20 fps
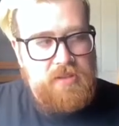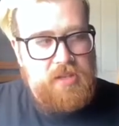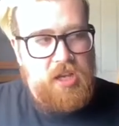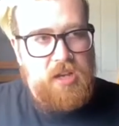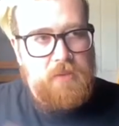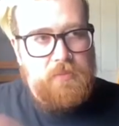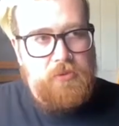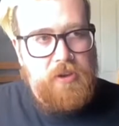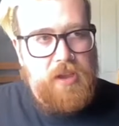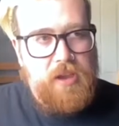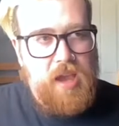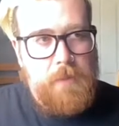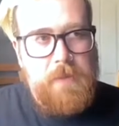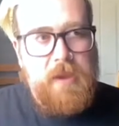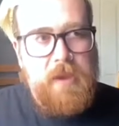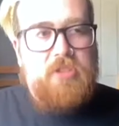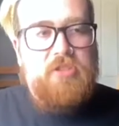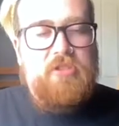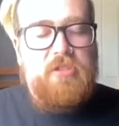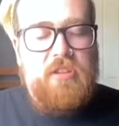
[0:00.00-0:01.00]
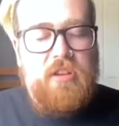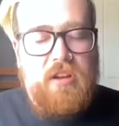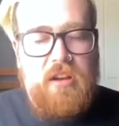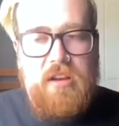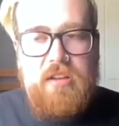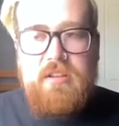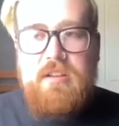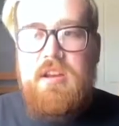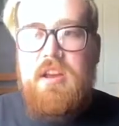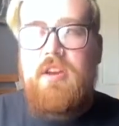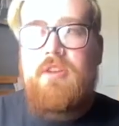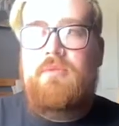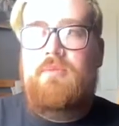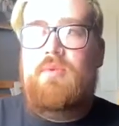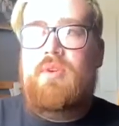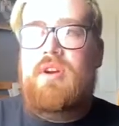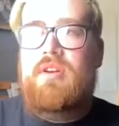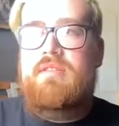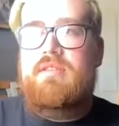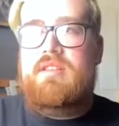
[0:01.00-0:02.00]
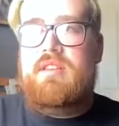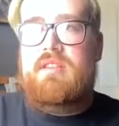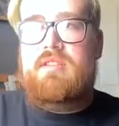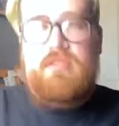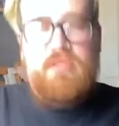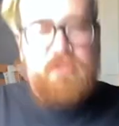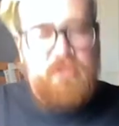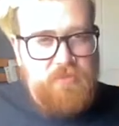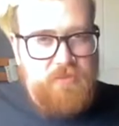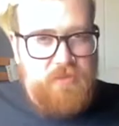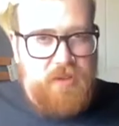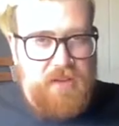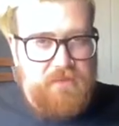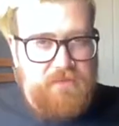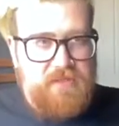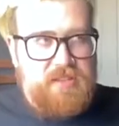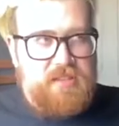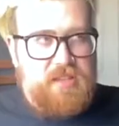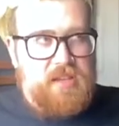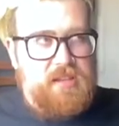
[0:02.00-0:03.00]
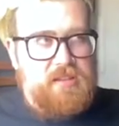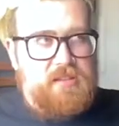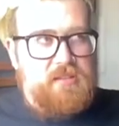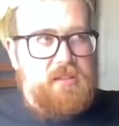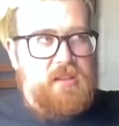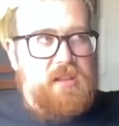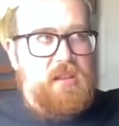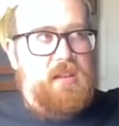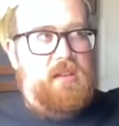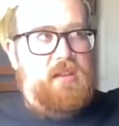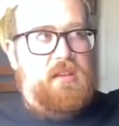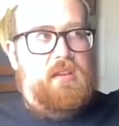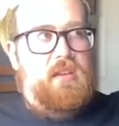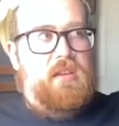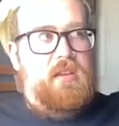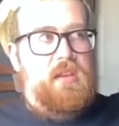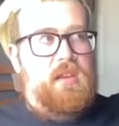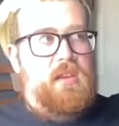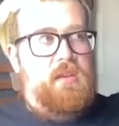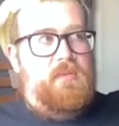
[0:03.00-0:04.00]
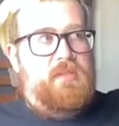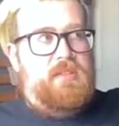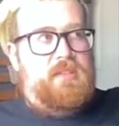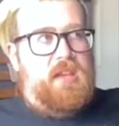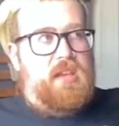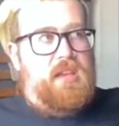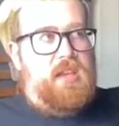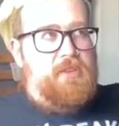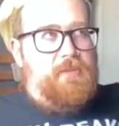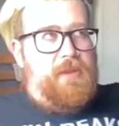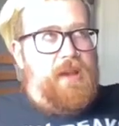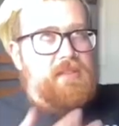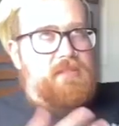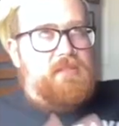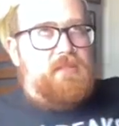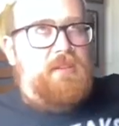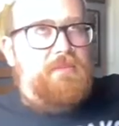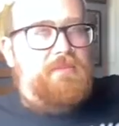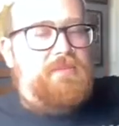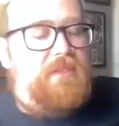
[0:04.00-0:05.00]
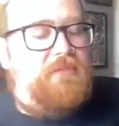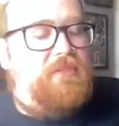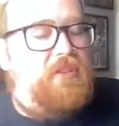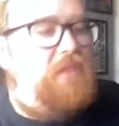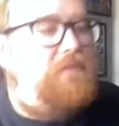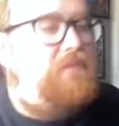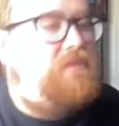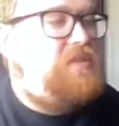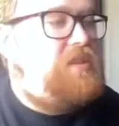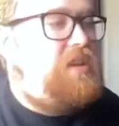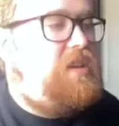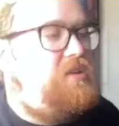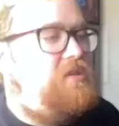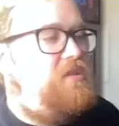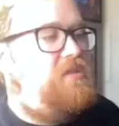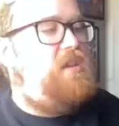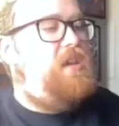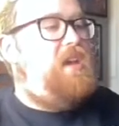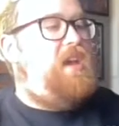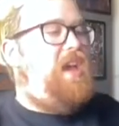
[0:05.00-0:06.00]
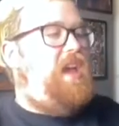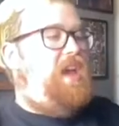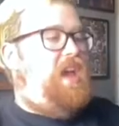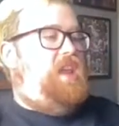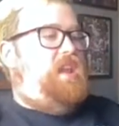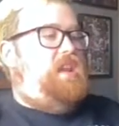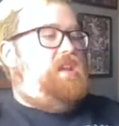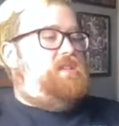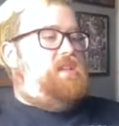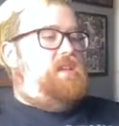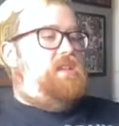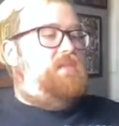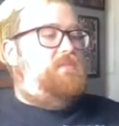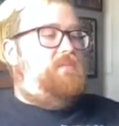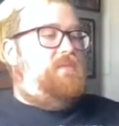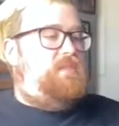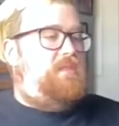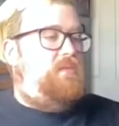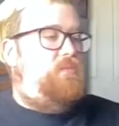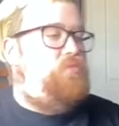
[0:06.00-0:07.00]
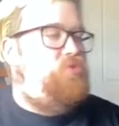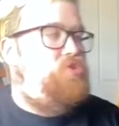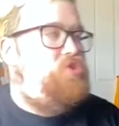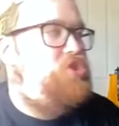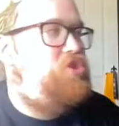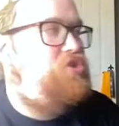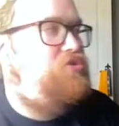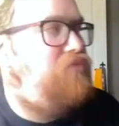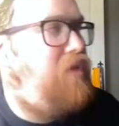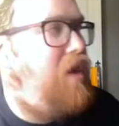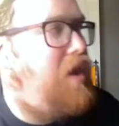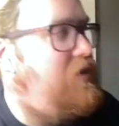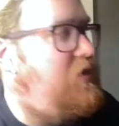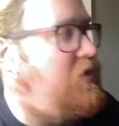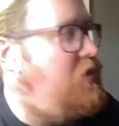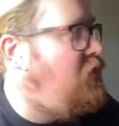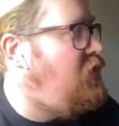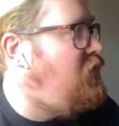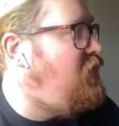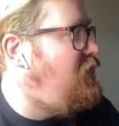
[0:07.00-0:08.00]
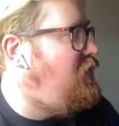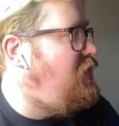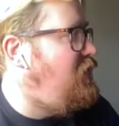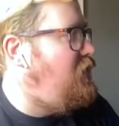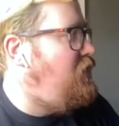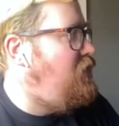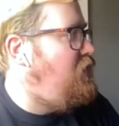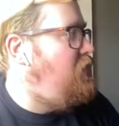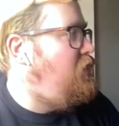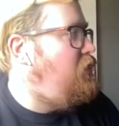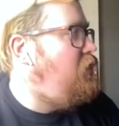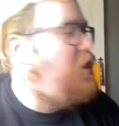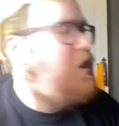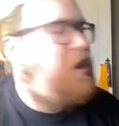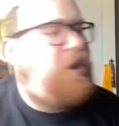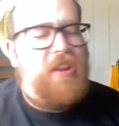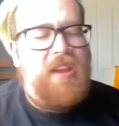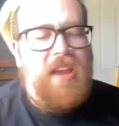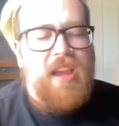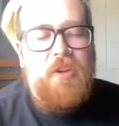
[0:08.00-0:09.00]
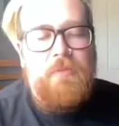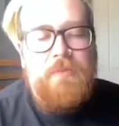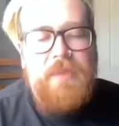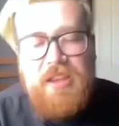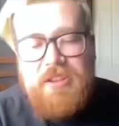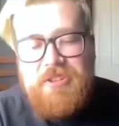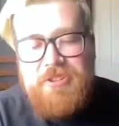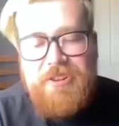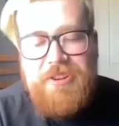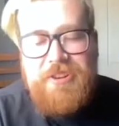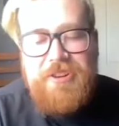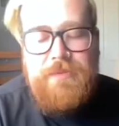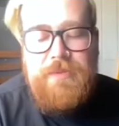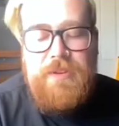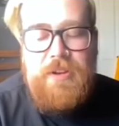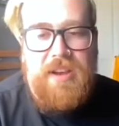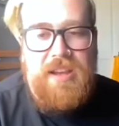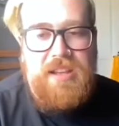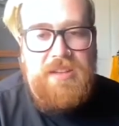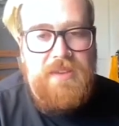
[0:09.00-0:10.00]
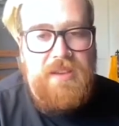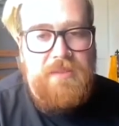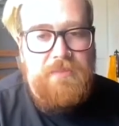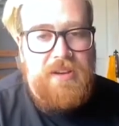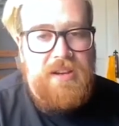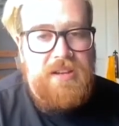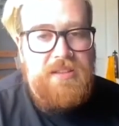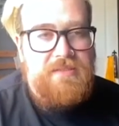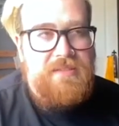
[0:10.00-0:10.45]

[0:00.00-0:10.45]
Sign a book, get a picture, and you're gone. Whereas a Zoom conversation, it was like you had time to have a conversation. And he said to me, it's like, wouldn't you rather? Oh, you're not going to get your picture, and we don't get to meet in person.